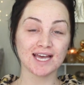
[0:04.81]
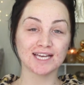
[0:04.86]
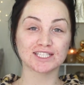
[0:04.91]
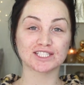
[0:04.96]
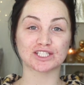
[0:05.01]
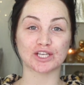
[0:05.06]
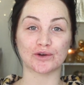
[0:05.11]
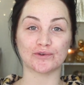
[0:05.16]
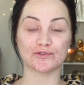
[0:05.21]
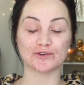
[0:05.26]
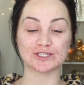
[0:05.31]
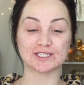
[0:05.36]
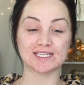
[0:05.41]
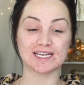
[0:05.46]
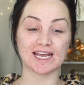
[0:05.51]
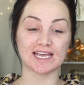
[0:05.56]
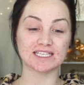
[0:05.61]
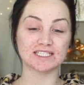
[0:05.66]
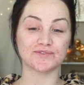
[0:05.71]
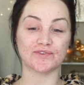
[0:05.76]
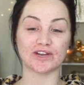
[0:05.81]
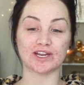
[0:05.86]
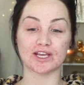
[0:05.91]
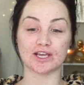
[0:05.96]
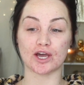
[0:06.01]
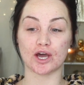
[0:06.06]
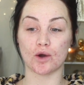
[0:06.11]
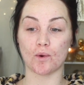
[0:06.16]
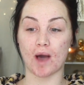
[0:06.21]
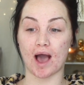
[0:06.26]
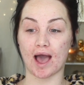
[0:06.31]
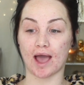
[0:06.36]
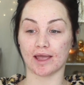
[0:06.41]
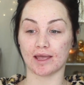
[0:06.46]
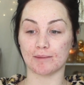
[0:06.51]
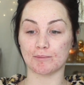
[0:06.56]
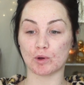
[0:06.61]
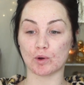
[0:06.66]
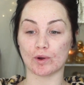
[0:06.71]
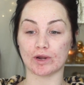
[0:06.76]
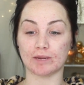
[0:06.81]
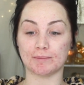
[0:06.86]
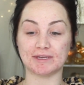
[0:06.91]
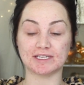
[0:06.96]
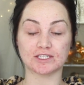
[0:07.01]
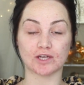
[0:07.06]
So for today's video, I am going to be